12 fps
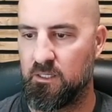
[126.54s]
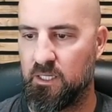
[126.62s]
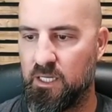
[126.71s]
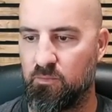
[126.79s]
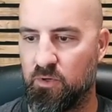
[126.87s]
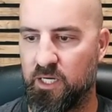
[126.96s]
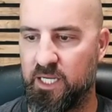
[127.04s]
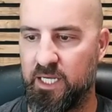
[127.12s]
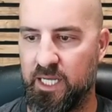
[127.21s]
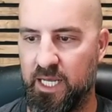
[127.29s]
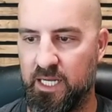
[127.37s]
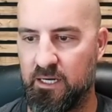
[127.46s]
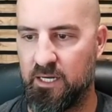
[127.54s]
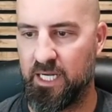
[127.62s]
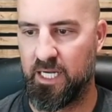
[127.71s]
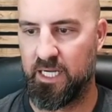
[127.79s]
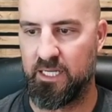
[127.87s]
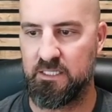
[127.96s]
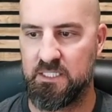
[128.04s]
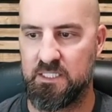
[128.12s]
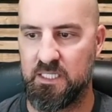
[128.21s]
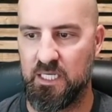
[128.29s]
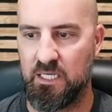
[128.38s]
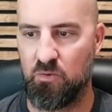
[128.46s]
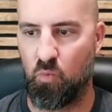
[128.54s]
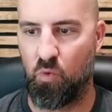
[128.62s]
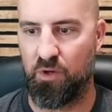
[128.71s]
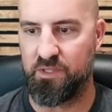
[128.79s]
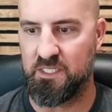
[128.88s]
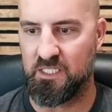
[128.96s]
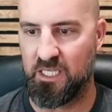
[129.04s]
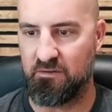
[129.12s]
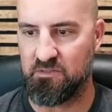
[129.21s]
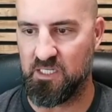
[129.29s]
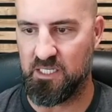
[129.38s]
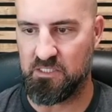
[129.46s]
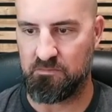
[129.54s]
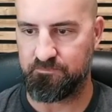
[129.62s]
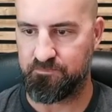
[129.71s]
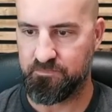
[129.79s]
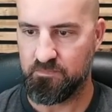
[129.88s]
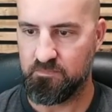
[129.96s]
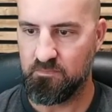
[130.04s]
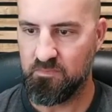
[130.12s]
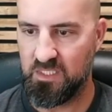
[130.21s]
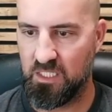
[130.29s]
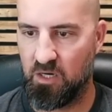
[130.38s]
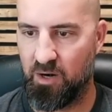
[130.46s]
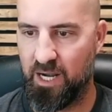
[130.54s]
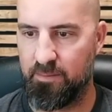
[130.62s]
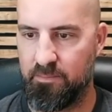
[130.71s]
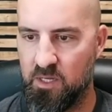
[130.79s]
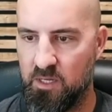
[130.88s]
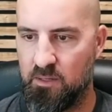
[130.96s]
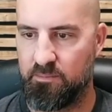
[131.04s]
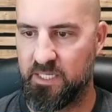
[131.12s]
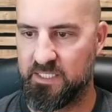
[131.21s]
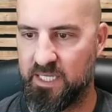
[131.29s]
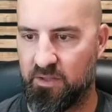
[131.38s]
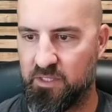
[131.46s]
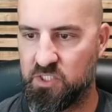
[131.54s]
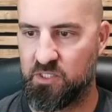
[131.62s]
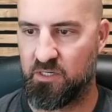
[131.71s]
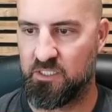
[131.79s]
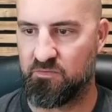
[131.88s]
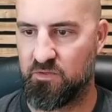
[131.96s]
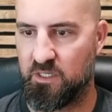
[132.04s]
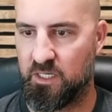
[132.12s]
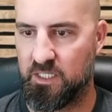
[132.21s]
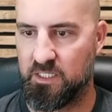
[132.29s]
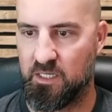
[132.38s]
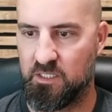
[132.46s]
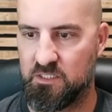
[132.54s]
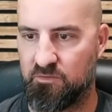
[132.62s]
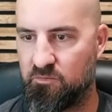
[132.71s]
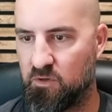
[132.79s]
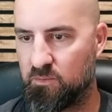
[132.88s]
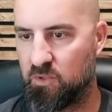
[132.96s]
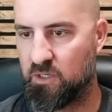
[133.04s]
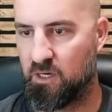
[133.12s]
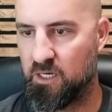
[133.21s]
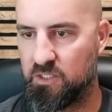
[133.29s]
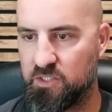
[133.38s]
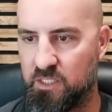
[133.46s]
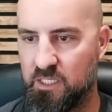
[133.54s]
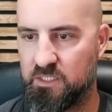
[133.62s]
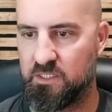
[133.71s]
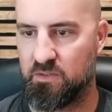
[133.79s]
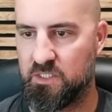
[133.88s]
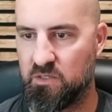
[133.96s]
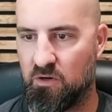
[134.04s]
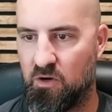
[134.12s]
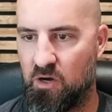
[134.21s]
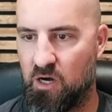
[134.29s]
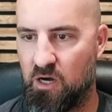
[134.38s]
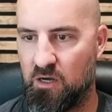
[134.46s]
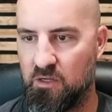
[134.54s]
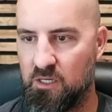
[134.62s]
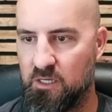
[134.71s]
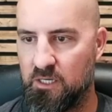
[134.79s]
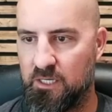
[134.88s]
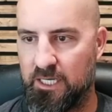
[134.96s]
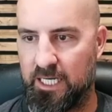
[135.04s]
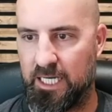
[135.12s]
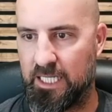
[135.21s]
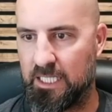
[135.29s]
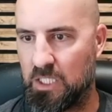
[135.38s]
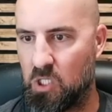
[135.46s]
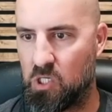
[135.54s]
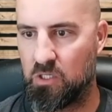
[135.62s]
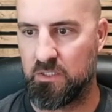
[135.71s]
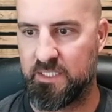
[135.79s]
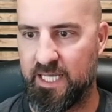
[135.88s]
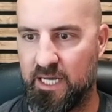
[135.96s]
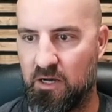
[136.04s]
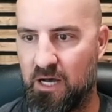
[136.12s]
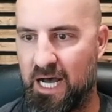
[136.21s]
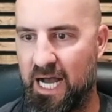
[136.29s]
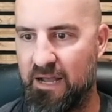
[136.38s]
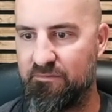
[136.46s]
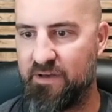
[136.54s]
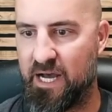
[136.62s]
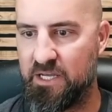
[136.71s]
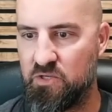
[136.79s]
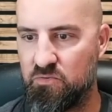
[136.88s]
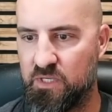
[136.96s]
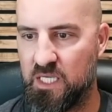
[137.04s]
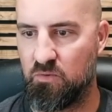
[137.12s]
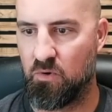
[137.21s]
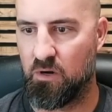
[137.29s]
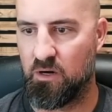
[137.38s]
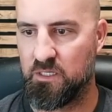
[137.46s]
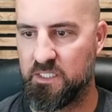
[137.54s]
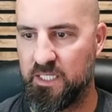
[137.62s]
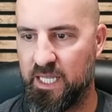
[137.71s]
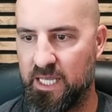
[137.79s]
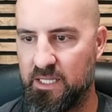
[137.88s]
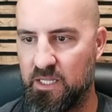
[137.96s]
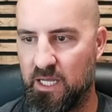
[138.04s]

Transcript: and we're gonna hit enter and see what this gives us. All right, best health insurance for young adults, affordable car insurance. So these are all uh, long tail, high value keywords, and then